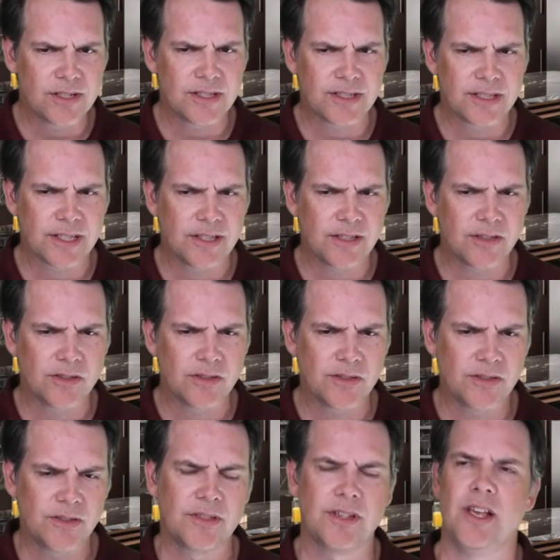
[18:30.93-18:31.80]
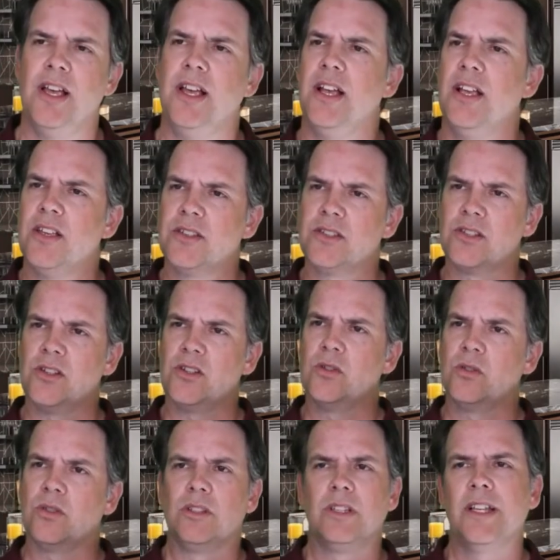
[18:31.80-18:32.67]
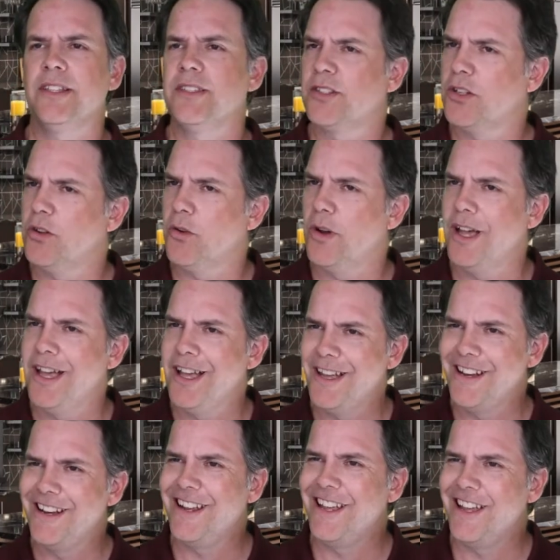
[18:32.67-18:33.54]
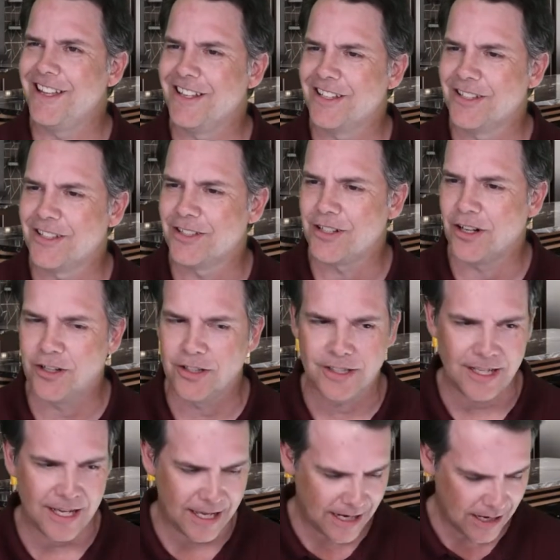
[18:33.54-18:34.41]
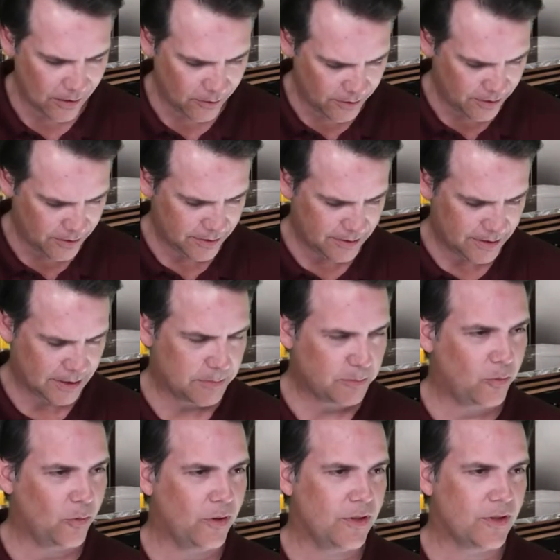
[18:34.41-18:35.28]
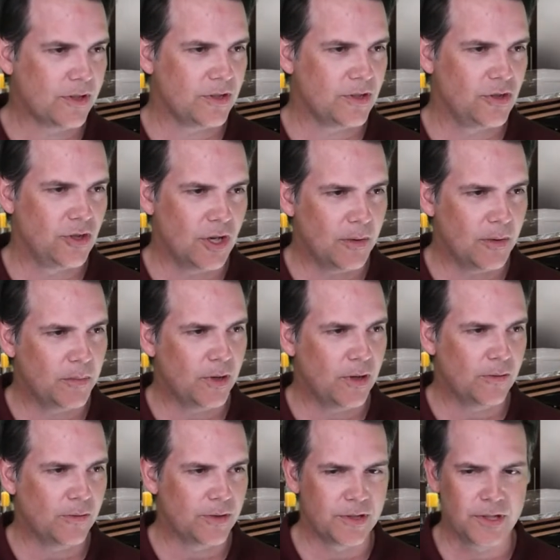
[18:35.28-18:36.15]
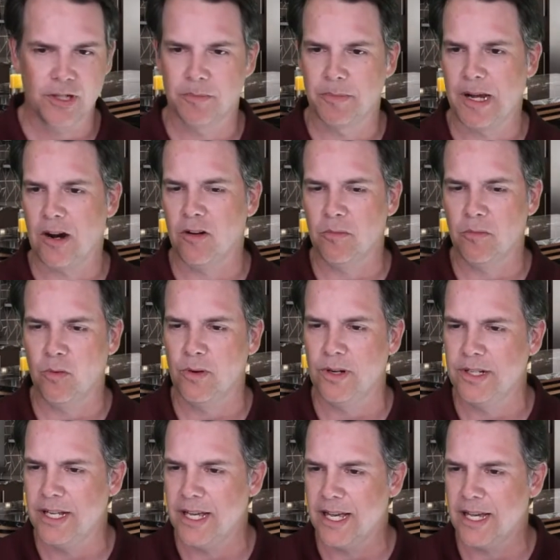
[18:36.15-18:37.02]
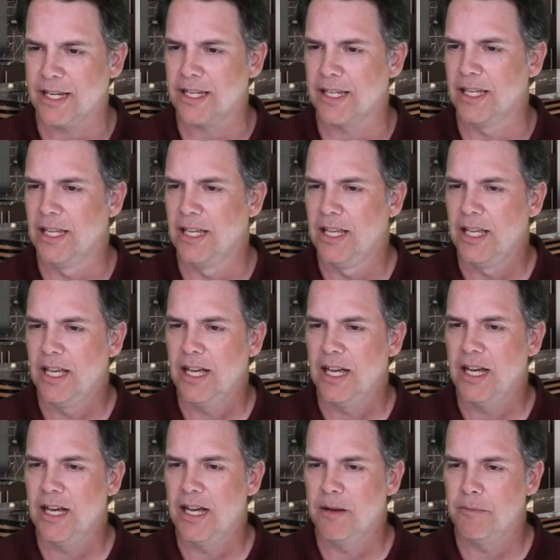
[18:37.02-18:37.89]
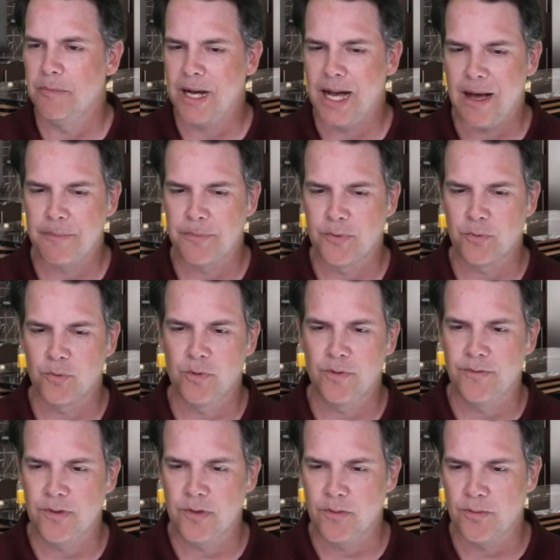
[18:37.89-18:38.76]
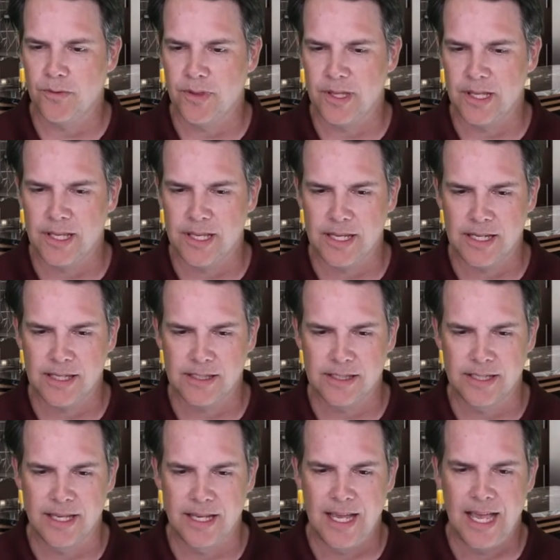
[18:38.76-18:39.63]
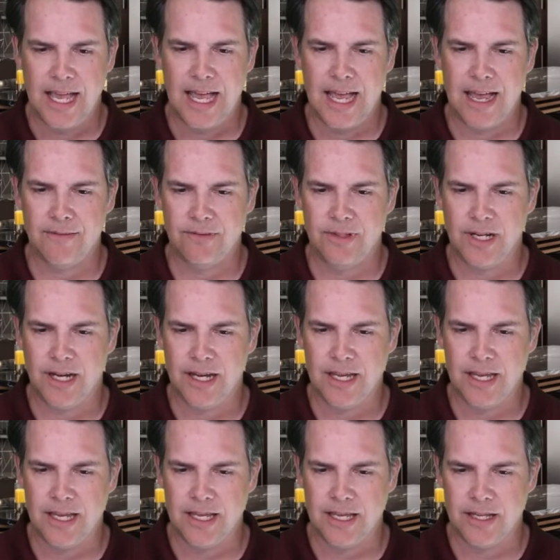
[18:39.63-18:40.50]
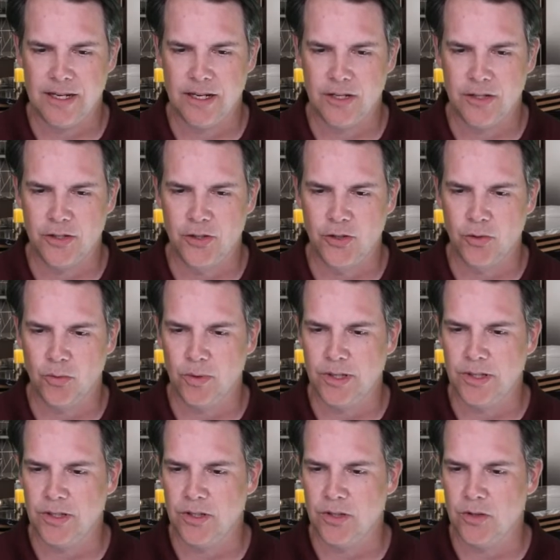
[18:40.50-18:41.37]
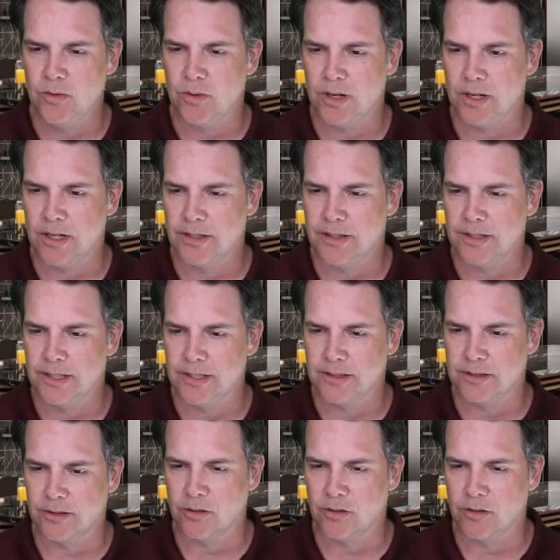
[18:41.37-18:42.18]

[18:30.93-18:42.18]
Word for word: skills. So let's go ahead and start that out here. At this point, you could jump over to your PowerPoint deck, um, pop through a few things, have Diane join you on this little